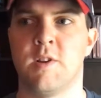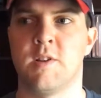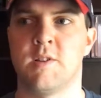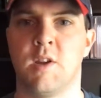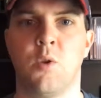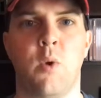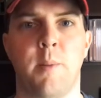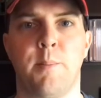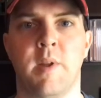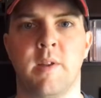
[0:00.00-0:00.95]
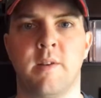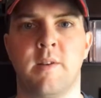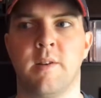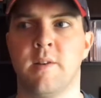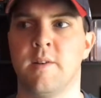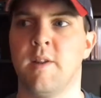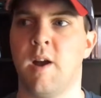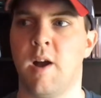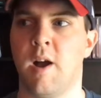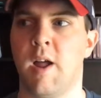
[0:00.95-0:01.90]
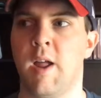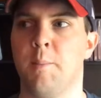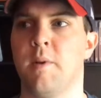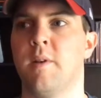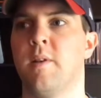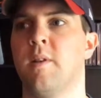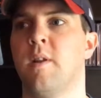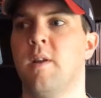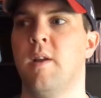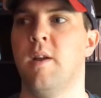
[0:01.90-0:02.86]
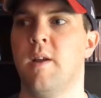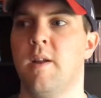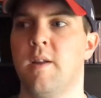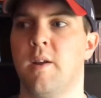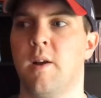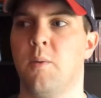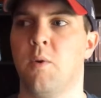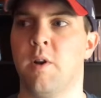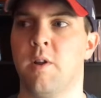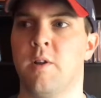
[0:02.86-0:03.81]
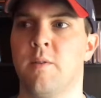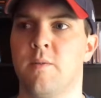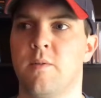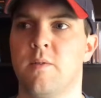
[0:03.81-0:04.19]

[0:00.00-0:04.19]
as equipment and time, and I want to